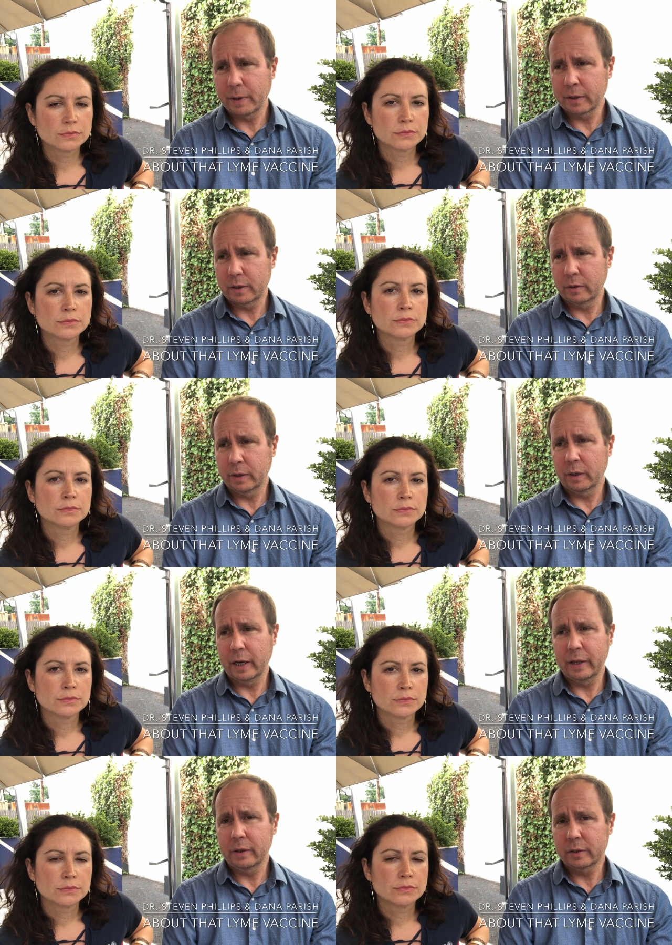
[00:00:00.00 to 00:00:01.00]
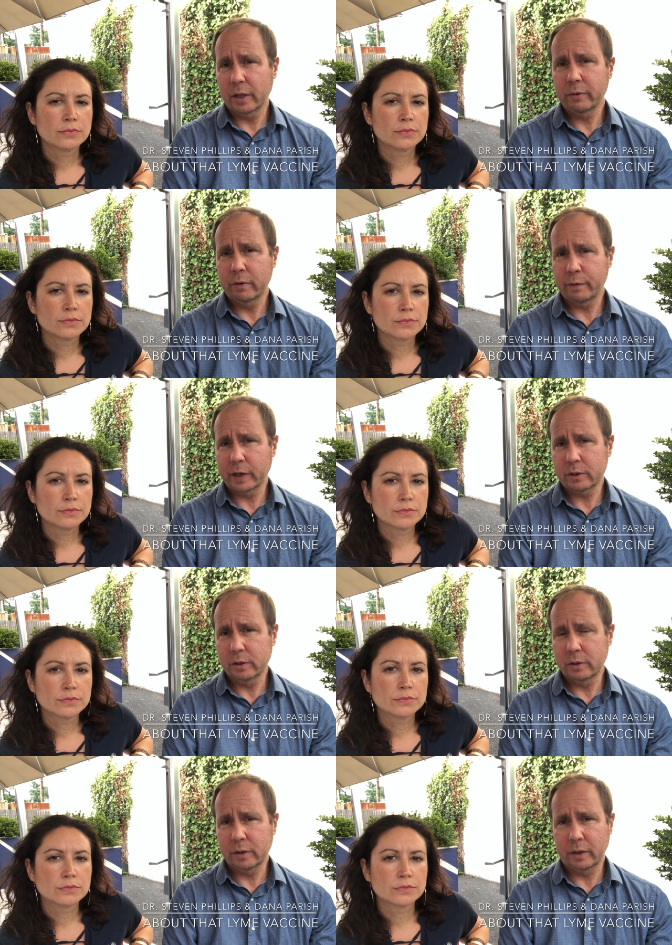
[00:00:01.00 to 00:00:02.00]
Speaker 1: bacteria and these other
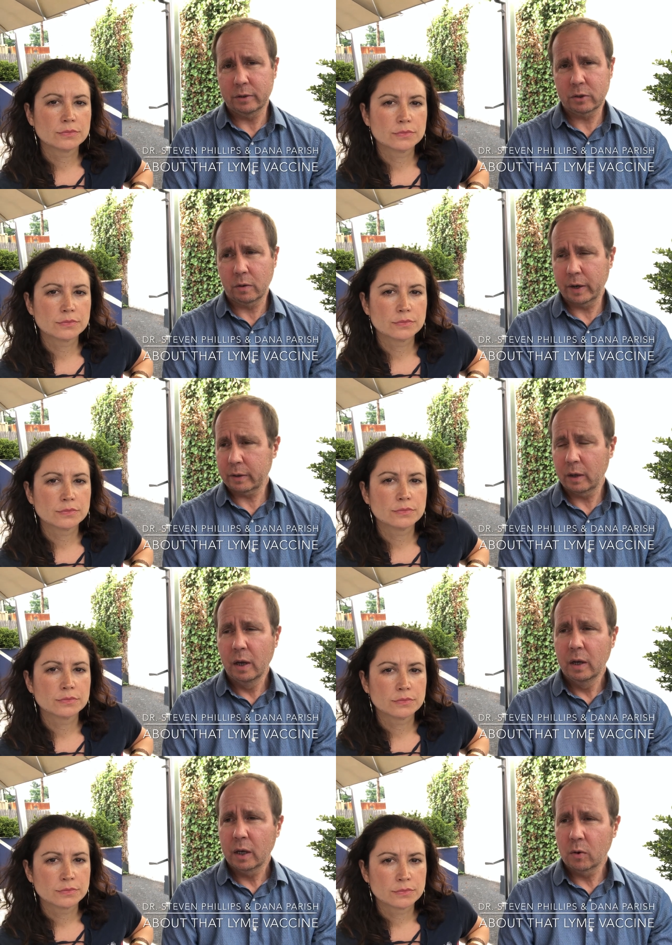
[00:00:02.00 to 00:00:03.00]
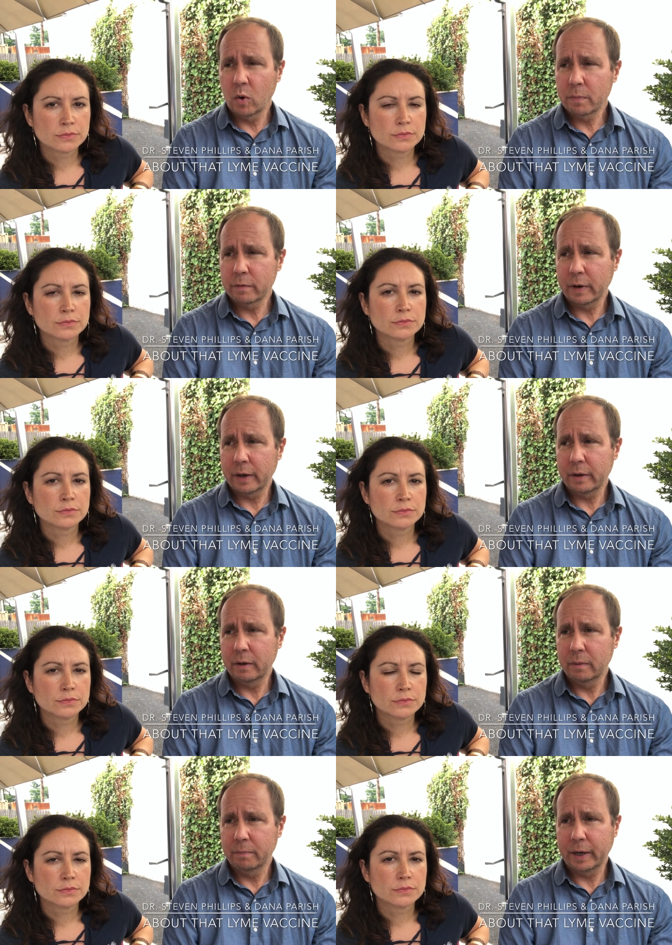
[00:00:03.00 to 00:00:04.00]
infections, Dana is correct, it won't provide,
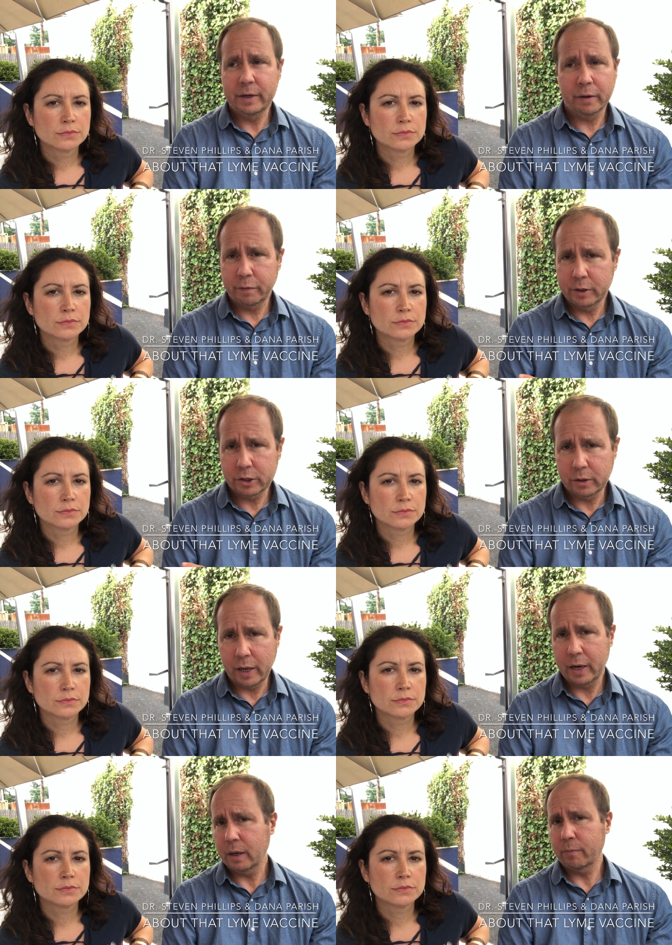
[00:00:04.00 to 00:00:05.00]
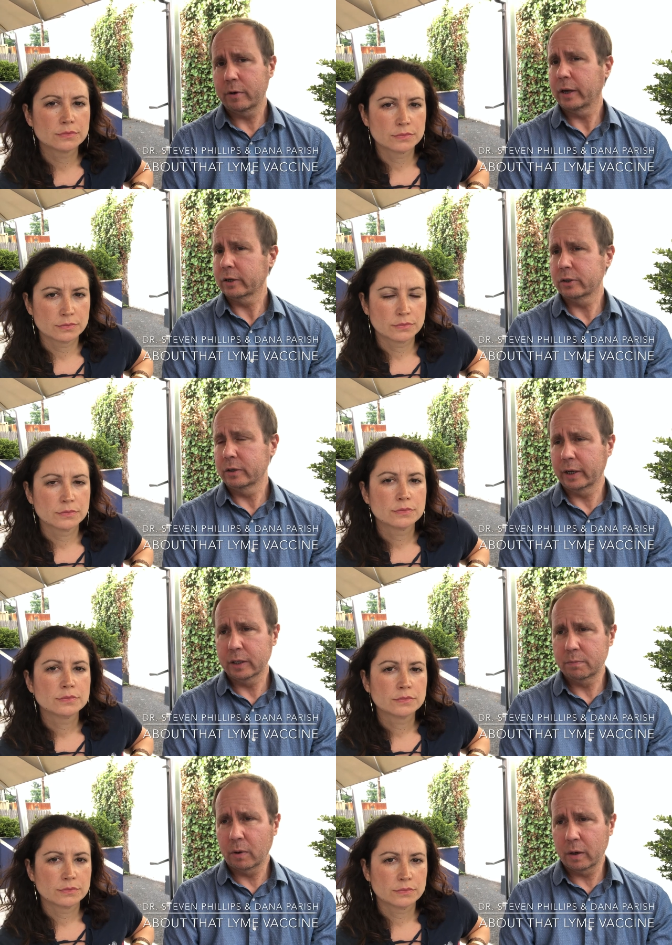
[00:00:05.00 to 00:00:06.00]
by definition, any protection
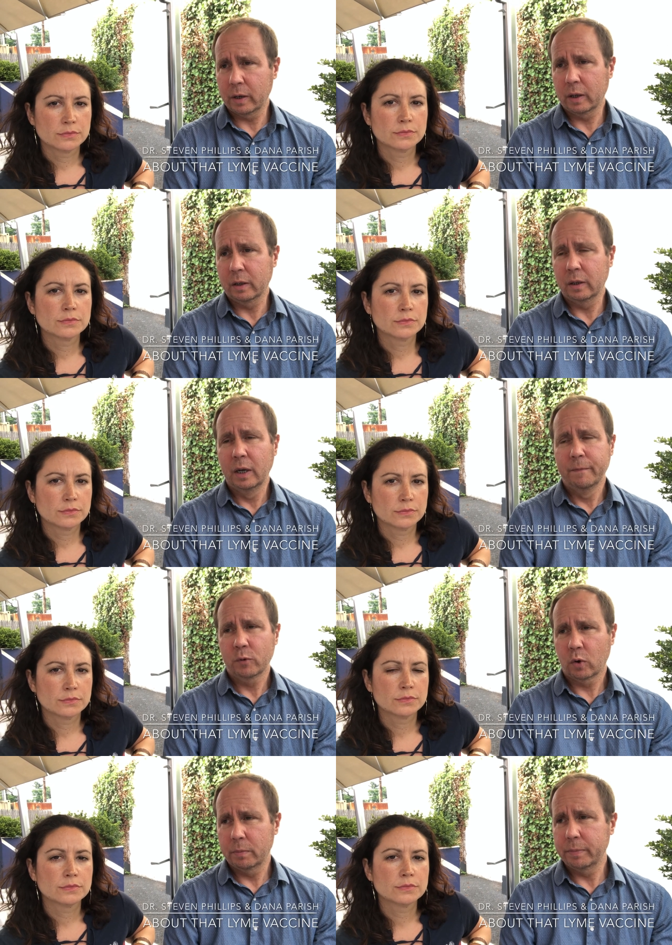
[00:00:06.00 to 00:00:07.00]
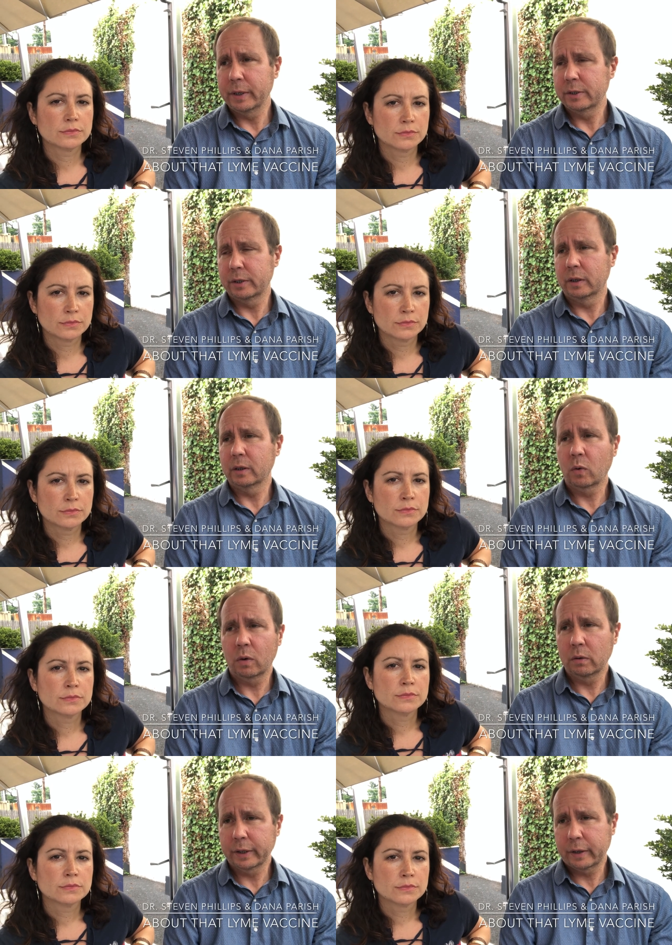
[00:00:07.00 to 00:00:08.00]
against Bartonella or Babesia
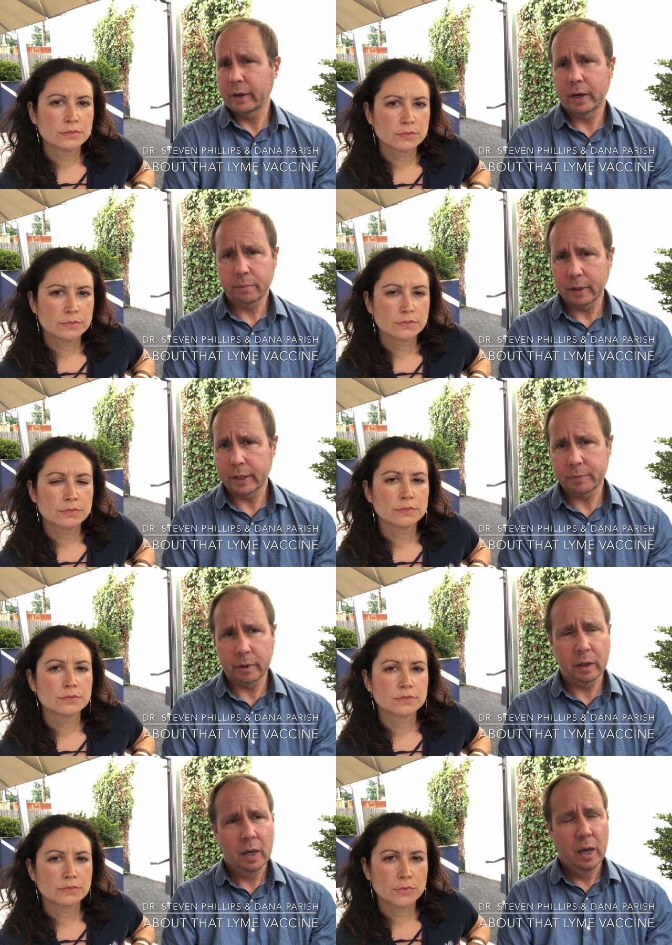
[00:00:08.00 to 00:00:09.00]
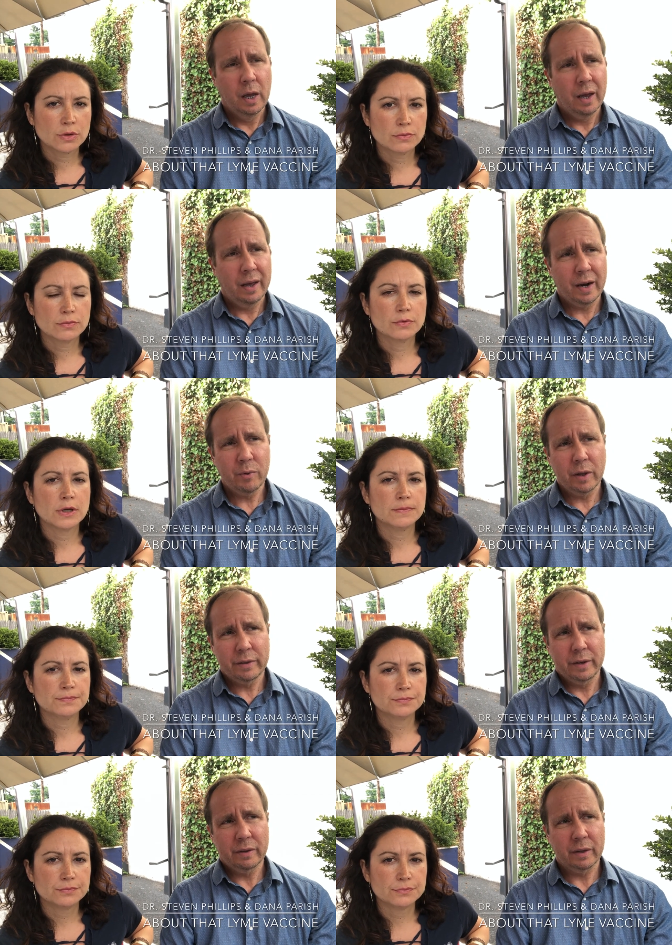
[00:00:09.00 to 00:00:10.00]
or Ehrlichia anaplasma. And I really
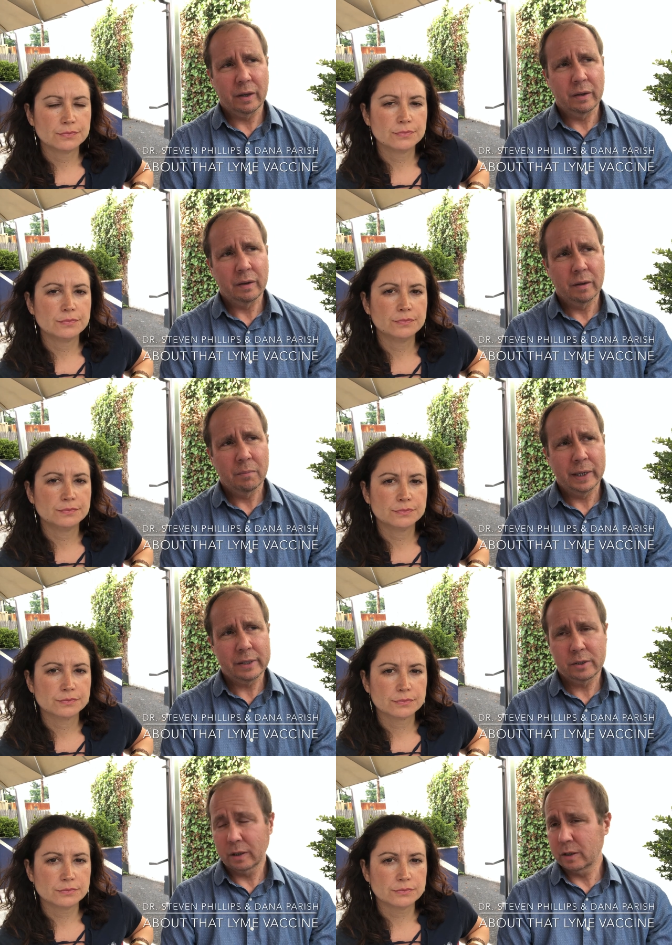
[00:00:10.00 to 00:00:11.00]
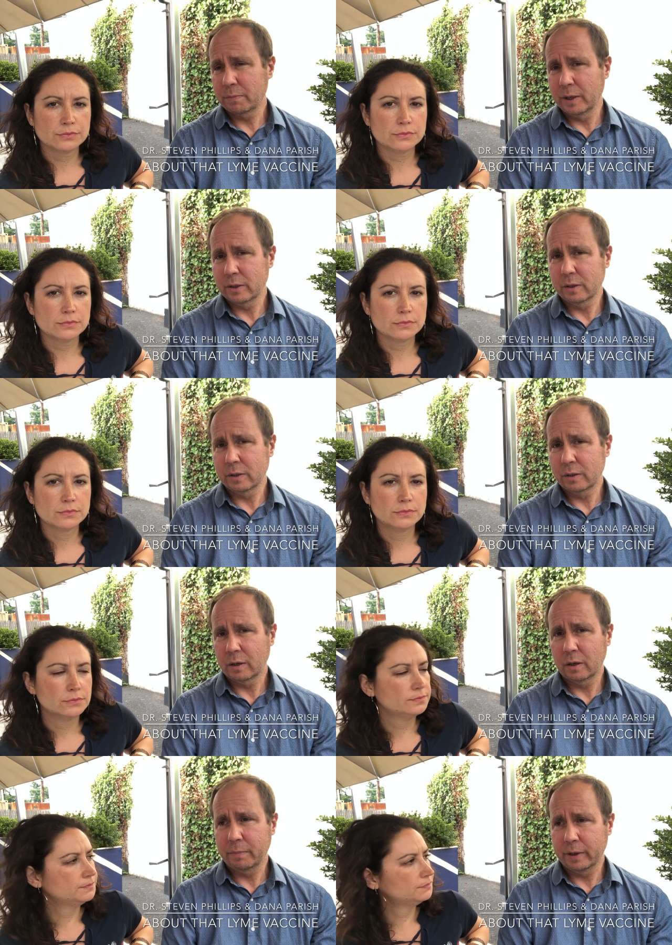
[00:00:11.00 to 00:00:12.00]
think that my sickest patients
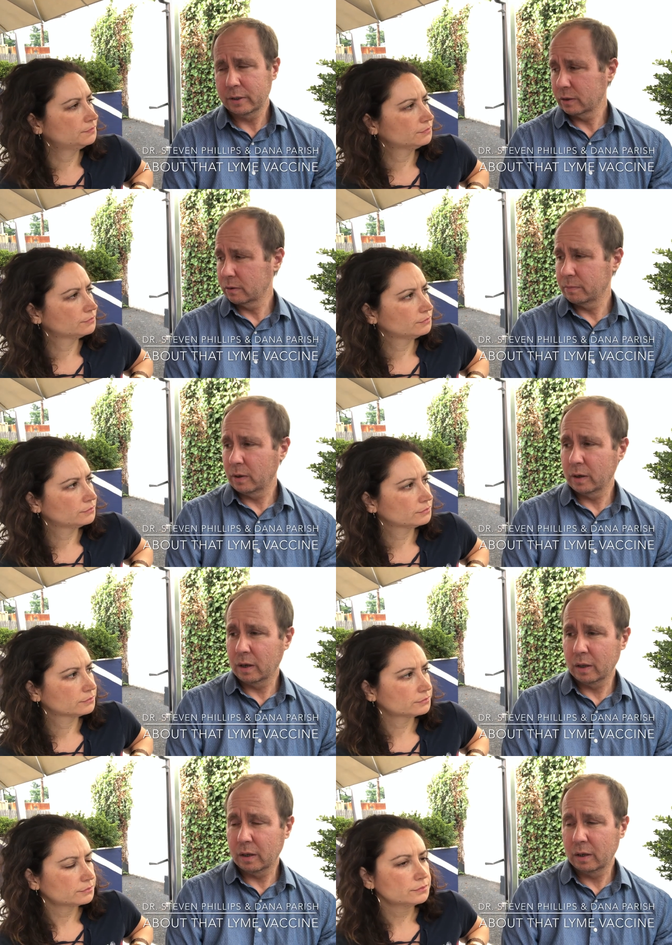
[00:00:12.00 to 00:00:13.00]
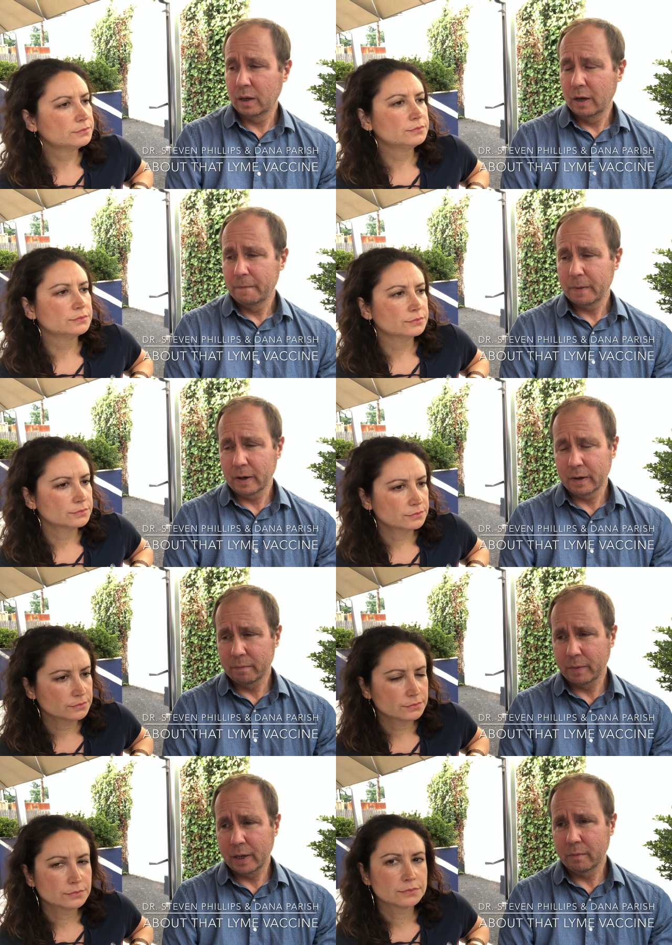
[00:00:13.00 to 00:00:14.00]
are patients with Bartonella.
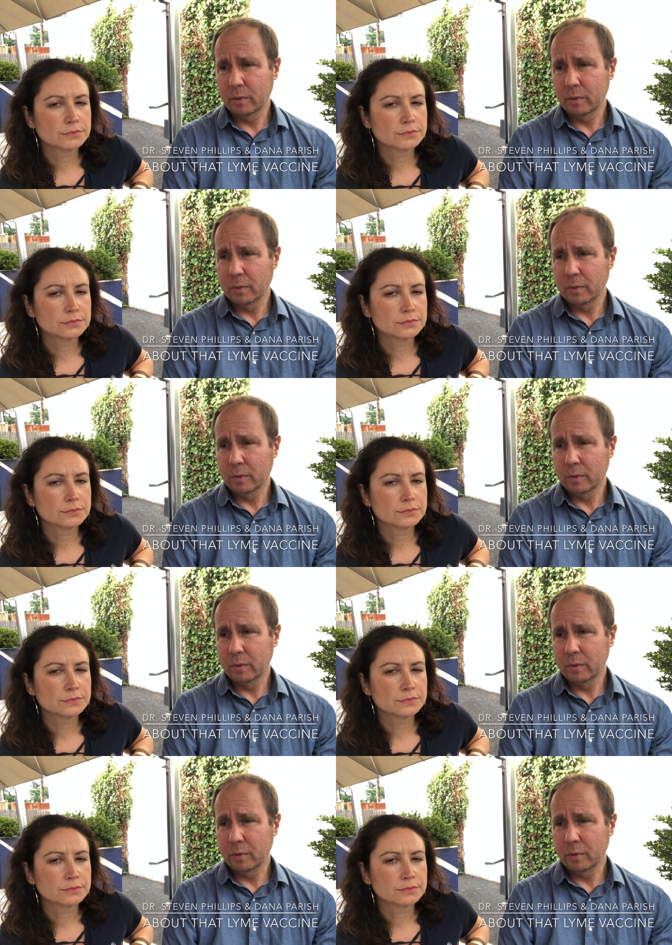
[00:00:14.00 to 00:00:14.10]
Um, my